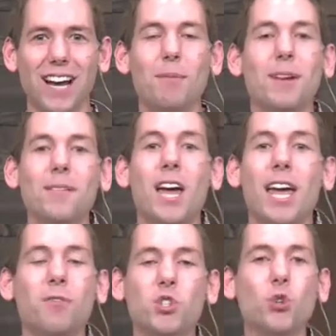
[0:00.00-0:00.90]
I mean,
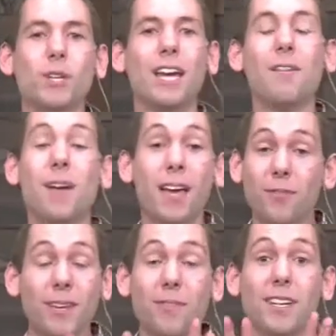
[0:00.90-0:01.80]
if truly,
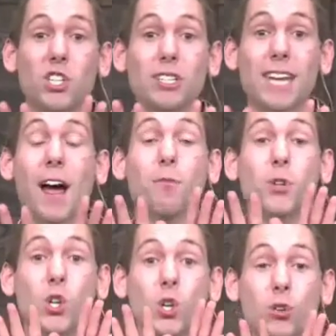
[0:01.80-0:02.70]
if even just
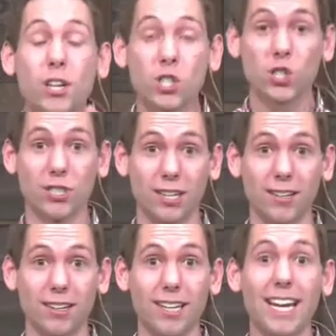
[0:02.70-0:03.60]
every
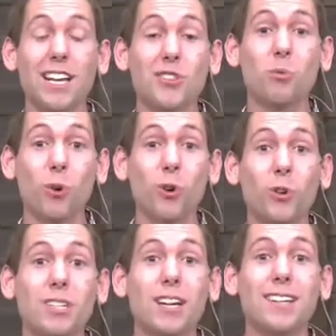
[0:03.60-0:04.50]
Christian in the
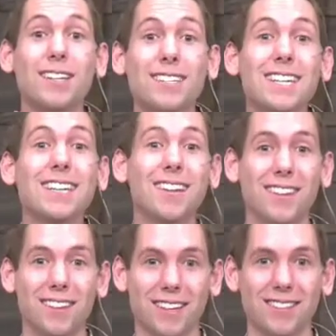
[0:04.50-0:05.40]
world did
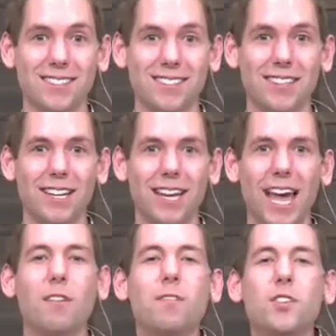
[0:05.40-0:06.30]
it this
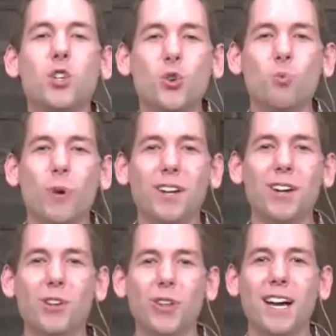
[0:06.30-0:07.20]
and viewed one
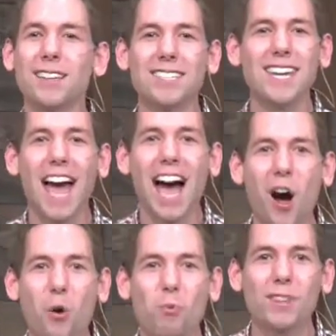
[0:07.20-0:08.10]
another like this,
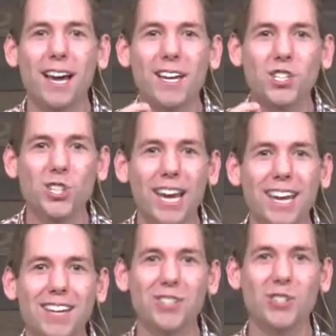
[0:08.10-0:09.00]
how would that
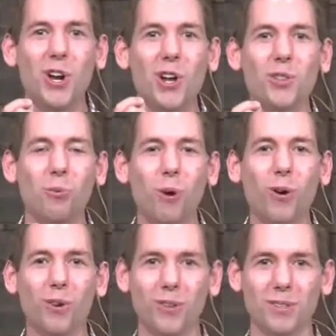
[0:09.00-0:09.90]
change the
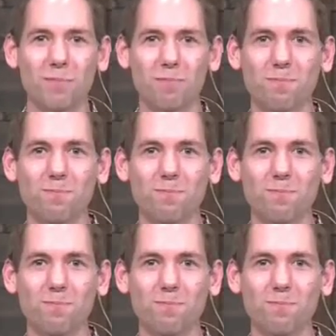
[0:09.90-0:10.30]
world?